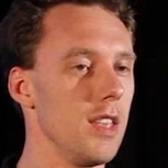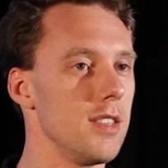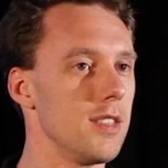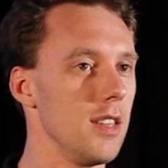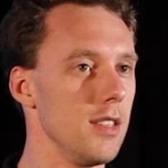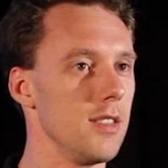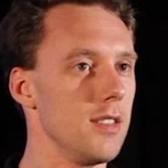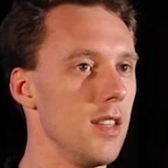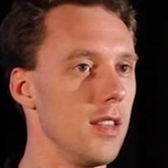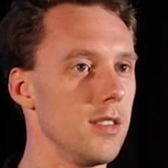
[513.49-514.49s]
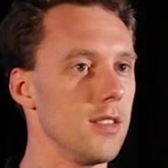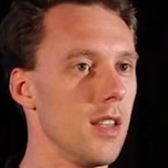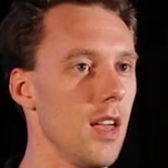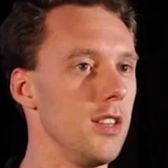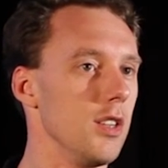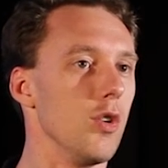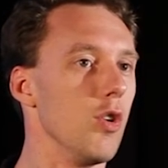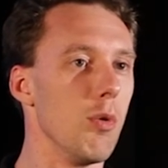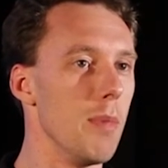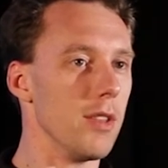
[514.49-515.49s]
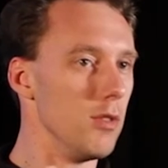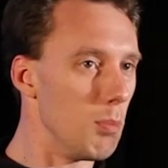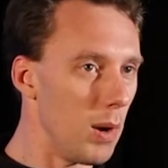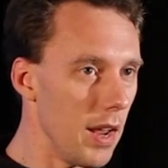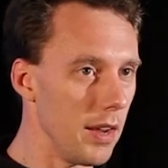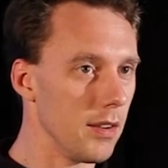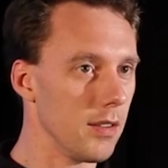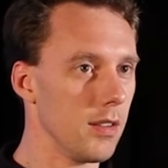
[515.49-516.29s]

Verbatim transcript: things that I didn't know about the play,